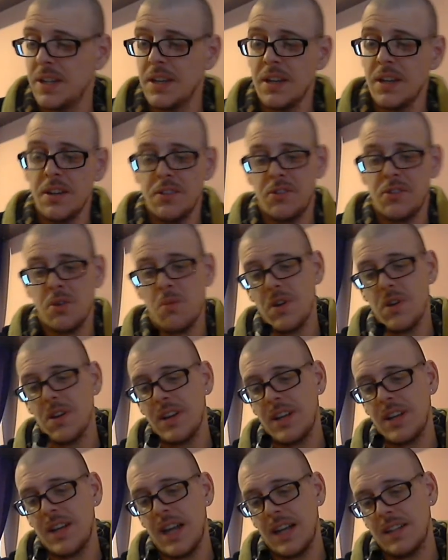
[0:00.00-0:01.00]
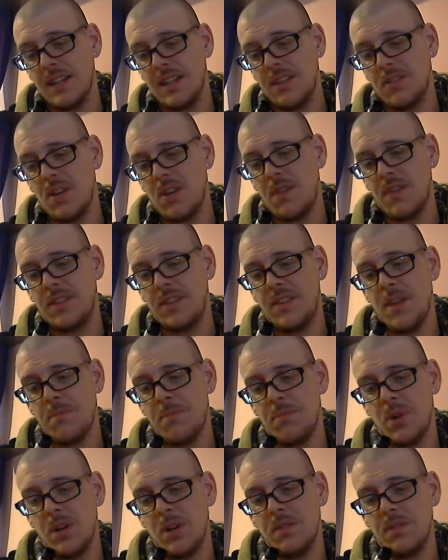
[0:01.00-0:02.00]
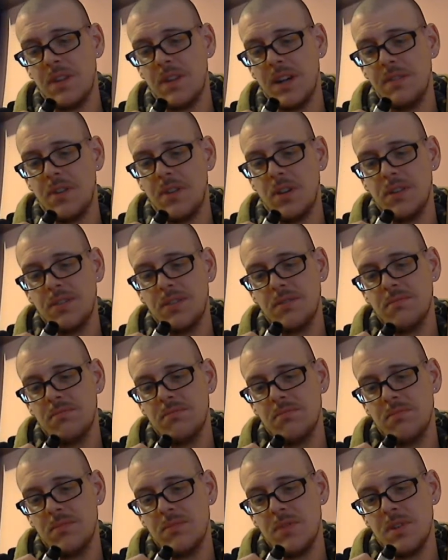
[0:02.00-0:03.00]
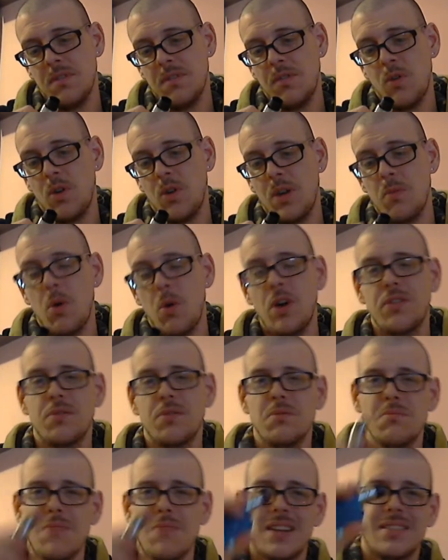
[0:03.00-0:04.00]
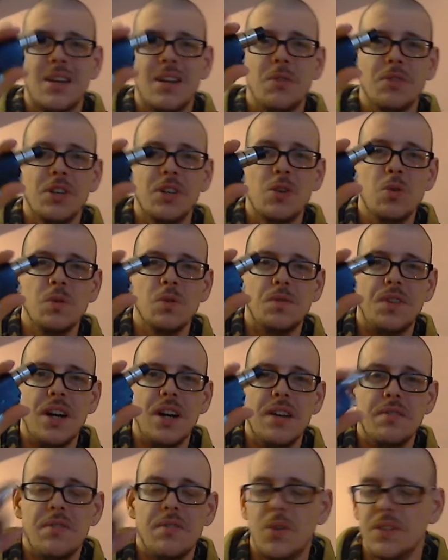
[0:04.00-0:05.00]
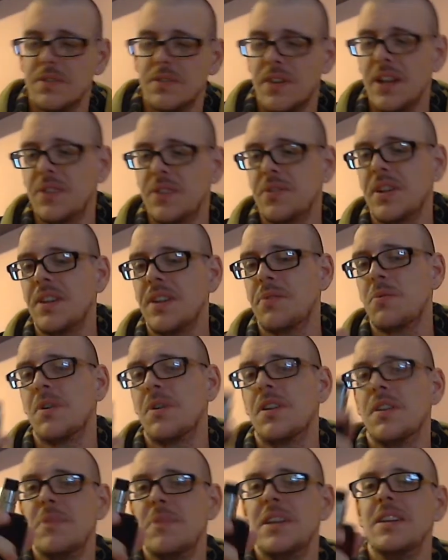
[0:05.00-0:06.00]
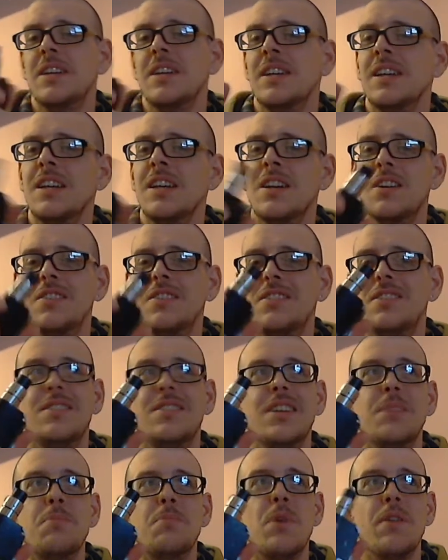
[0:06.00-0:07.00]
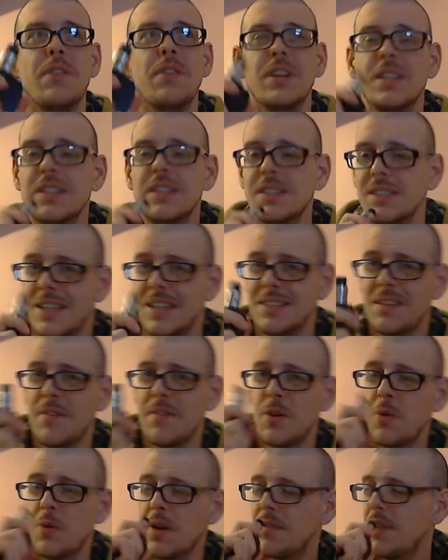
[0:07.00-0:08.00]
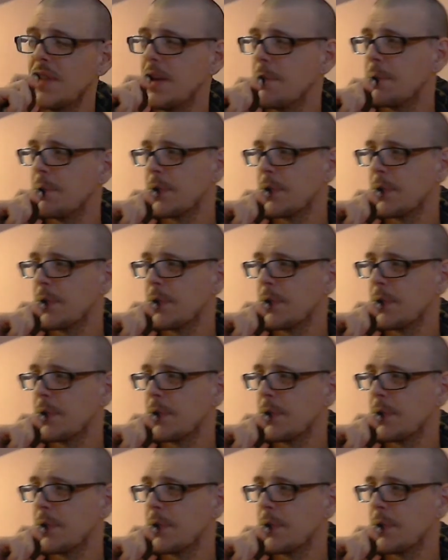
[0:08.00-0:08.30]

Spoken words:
So we're going to kick this off at 7.5 volts, 40 watts. Maxed out the Coolfire 4 device for this one on the Mini, because it just sits perfectly. Let's have a quick vape.